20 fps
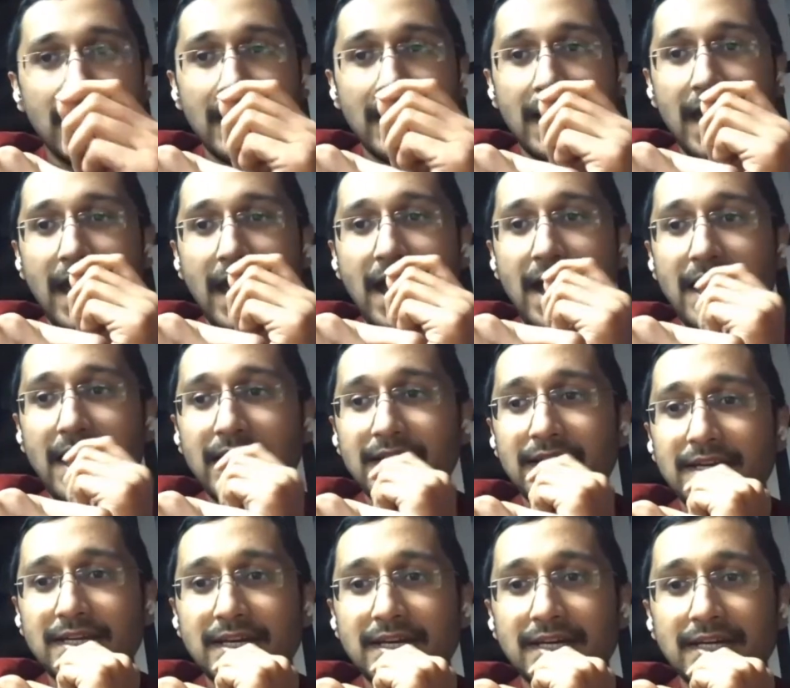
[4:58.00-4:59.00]

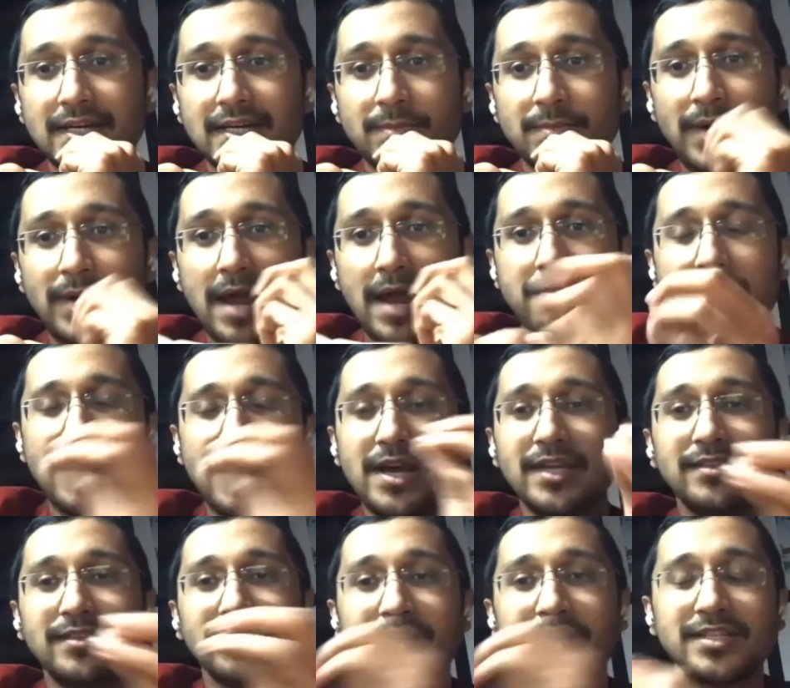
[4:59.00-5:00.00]
And primarily
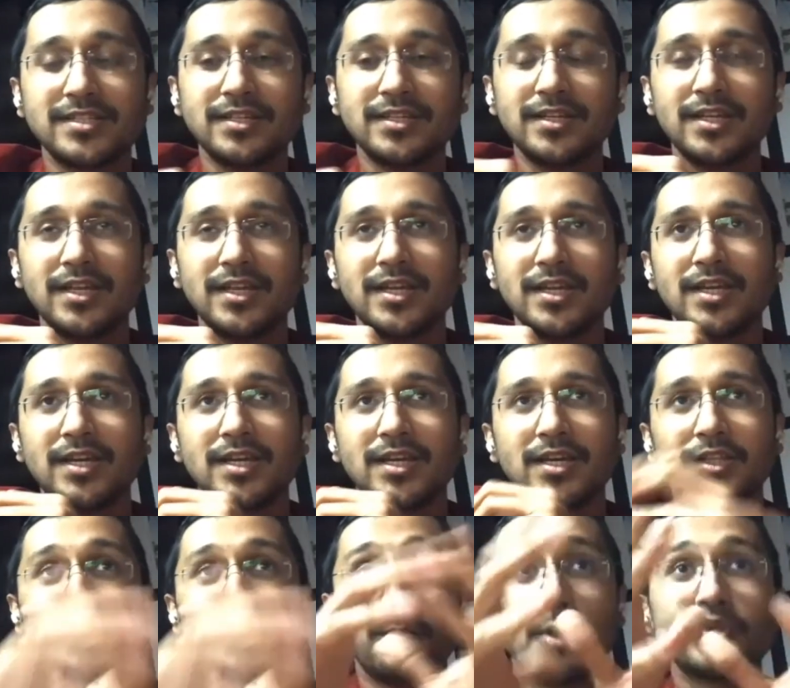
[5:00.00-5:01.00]
the
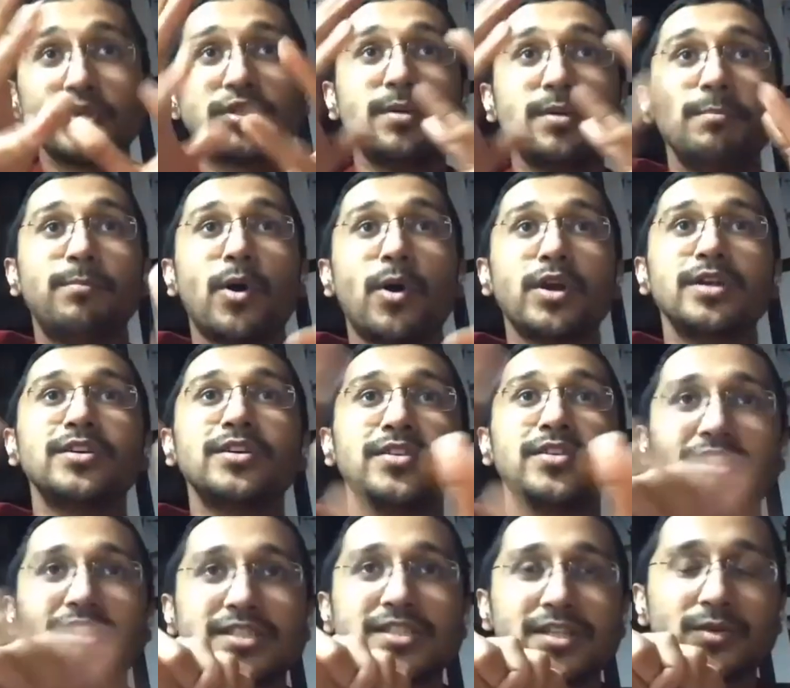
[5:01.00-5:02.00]
most important
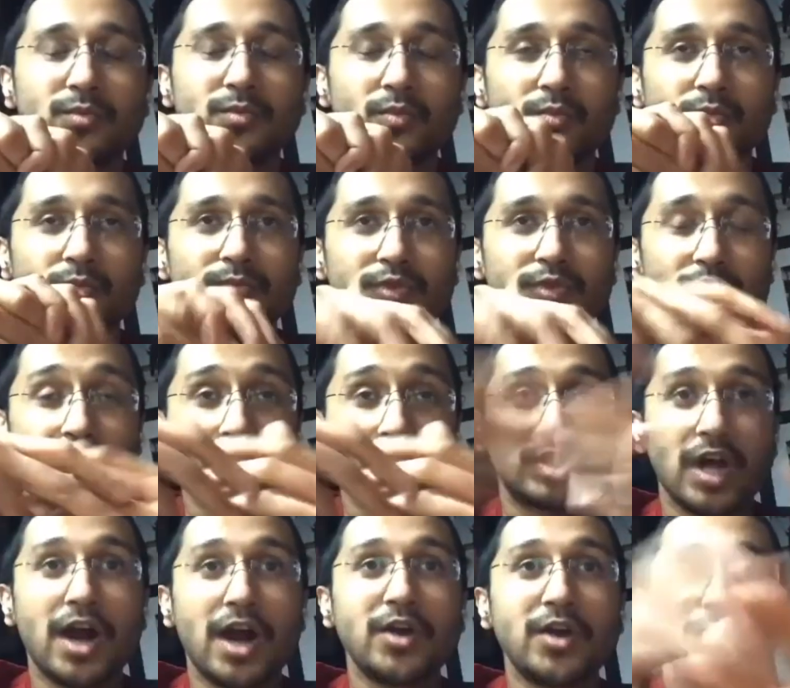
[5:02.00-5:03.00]
reason to
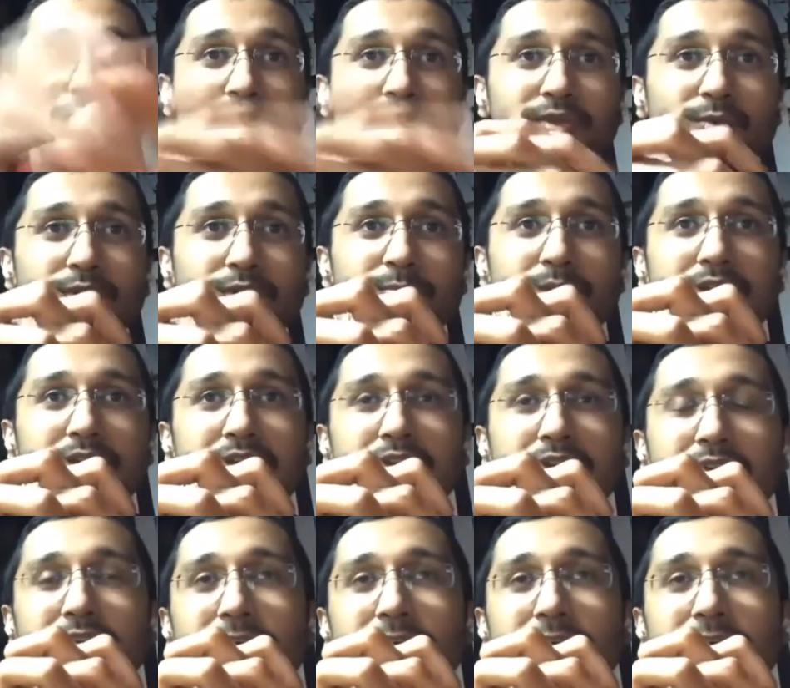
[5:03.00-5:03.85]
start with would be